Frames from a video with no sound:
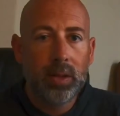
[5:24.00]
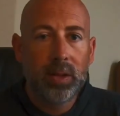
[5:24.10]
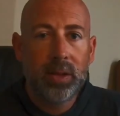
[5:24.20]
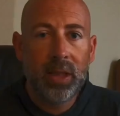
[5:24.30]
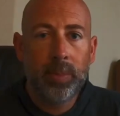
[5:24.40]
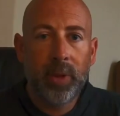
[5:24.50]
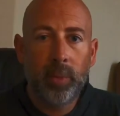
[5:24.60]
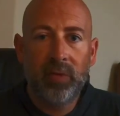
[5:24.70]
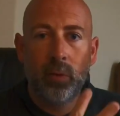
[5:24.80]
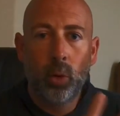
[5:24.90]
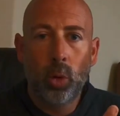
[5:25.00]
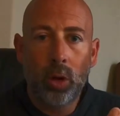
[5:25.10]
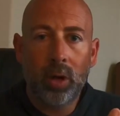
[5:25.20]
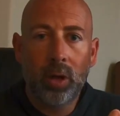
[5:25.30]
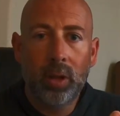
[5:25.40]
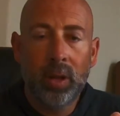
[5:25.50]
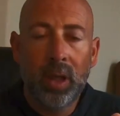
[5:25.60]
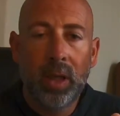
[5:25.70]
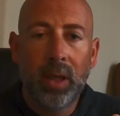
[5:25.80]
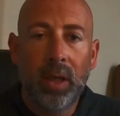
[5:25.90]
Tip number 4.
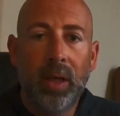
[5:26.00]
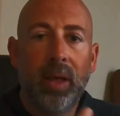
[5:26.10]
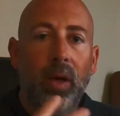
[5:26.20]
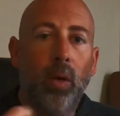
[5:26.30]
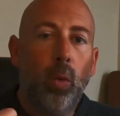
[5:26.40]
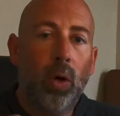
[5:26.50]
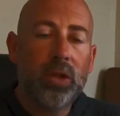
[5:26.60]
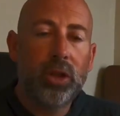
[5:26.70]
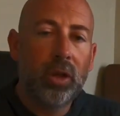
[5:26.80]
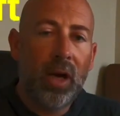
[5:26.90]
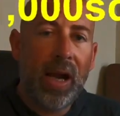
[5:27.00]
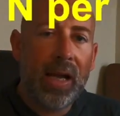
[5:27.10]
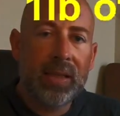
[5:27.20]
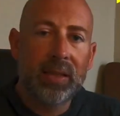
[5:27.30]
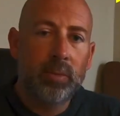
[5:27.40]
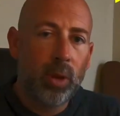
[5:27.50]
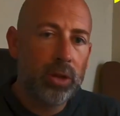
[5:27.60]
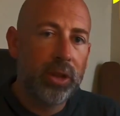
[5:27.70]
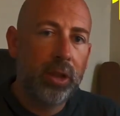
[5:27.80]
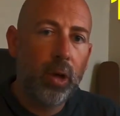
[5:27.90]
Once your grass is
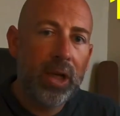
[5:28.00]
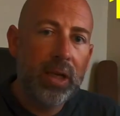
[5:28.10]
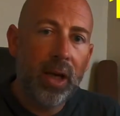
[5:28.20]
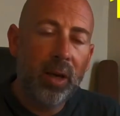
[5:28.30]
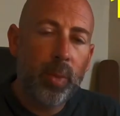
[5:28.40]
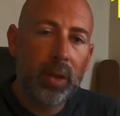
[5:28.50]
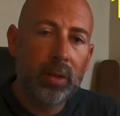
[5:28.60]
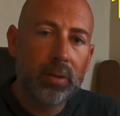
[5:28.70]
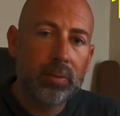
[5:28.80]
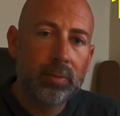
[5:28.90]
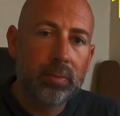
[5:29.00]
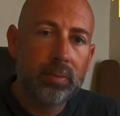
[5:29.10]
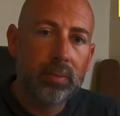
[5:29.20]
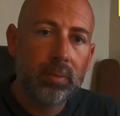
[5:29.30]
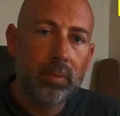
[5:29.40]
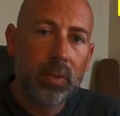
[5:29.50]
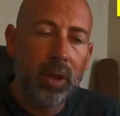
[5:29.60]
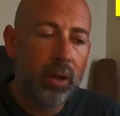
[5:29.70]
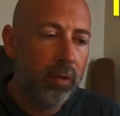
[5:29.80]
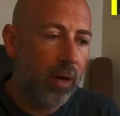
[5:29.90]
mostly greened up,
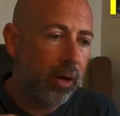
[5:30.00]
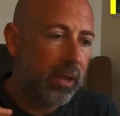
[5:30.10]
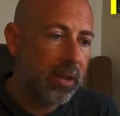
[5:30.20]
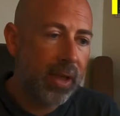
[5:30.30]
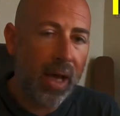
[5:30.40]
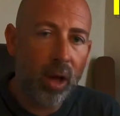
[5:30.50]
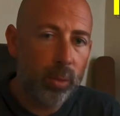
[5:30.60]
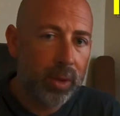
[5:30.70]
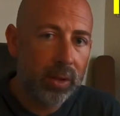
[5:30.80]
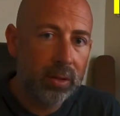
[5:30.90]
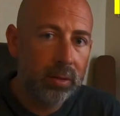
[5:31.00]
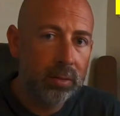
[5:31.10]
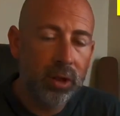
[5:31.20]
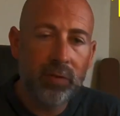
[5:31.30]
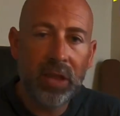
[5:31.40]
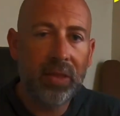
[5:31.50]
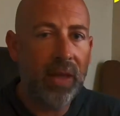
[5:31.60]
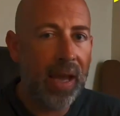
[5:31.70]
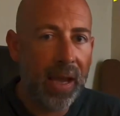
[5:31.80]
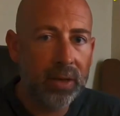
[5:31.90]
you've already scalped, you've
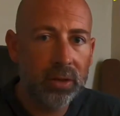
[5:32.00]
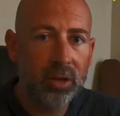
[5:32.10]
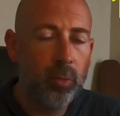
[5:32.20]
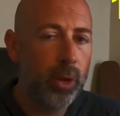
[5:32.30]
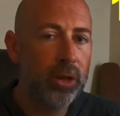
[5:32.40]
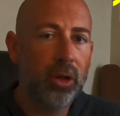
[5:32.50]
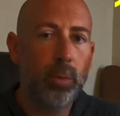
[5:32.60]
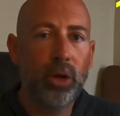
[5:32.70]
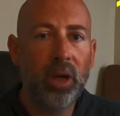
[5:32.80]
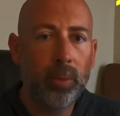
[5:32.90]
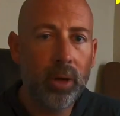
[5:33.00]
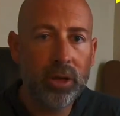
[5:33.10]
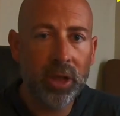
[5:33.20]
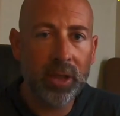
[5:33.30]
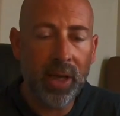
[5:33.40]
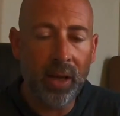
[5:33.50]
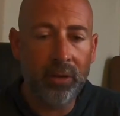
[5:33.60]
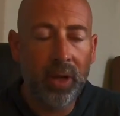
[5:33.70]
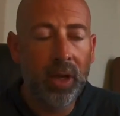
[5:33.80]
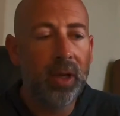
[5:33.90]
dethatched, you've put your pre-emergent down,
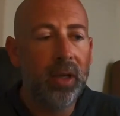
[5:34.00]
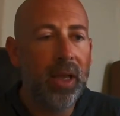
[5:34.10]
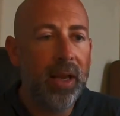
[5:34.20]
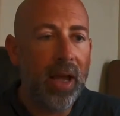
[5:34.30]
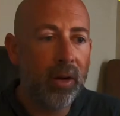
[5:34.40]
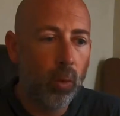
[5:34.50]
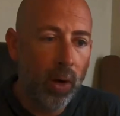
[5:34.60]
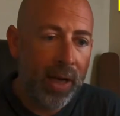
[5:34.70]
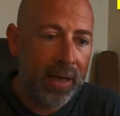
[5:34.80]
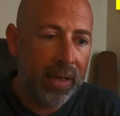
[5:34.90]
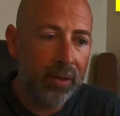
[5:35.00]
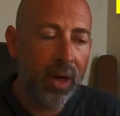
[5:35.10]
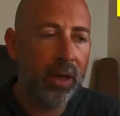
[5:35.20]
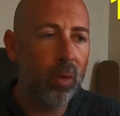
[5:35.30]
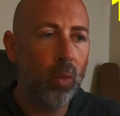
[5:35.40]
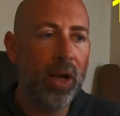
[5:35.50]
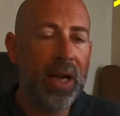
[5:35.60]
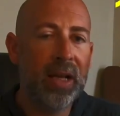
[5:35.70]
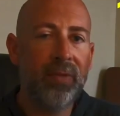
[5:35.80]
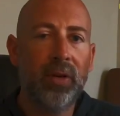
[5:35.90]
and now you're waiting, right? You're
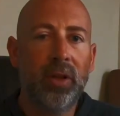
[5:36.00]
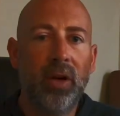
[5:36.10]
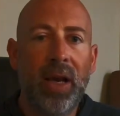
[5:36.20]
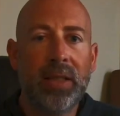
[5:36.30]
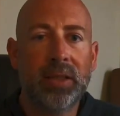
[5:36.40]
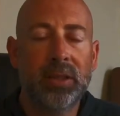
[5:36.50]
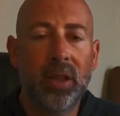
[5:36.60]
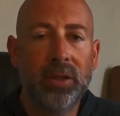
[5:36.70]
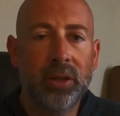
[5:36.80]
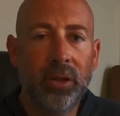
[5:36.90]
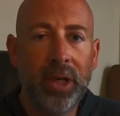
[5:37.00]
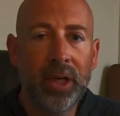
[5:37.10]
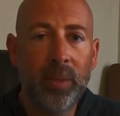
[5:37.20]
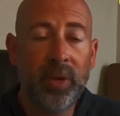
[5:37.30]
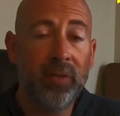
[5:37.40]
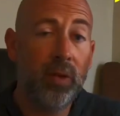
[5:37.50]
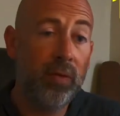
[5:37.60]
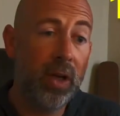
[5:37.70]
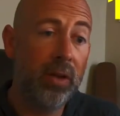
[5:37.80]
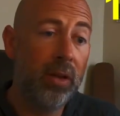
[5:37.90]
waiting for the grass to start to green up, and if you've
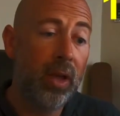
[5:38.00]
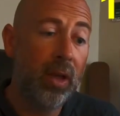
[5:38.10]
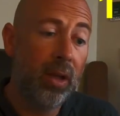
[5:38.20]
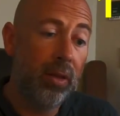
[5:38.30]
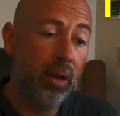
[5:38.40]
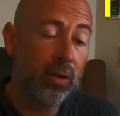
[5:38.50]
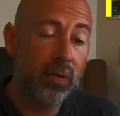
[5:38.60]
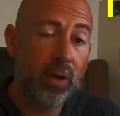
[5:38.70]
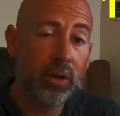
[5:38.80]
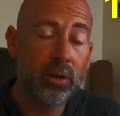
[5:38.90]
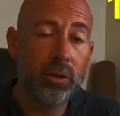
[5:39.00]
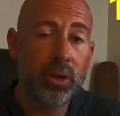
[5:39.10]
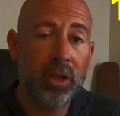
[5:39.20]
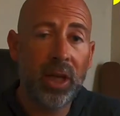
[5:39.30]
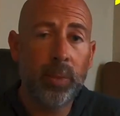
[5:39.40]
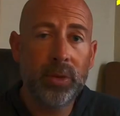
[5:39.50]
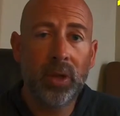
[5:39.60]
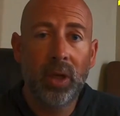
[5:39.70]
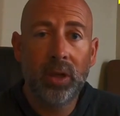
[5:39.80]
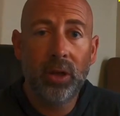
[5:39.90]
done those first 2 steps,
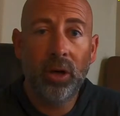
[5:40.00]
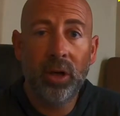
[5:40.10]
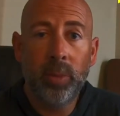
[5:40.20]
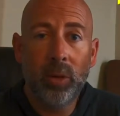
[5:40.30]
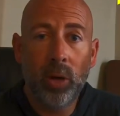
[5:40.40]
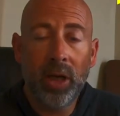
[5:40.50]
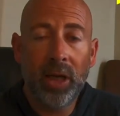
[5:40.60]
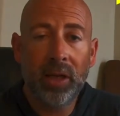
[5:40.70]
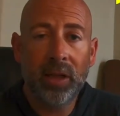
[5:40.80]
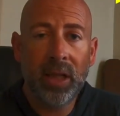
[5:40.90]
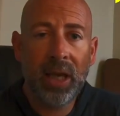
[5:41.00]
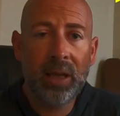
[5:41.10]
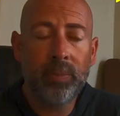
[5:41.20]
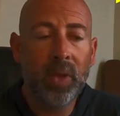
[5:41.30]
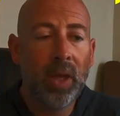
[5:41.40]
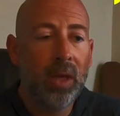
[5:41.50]
you're gonna be way ahead of the game.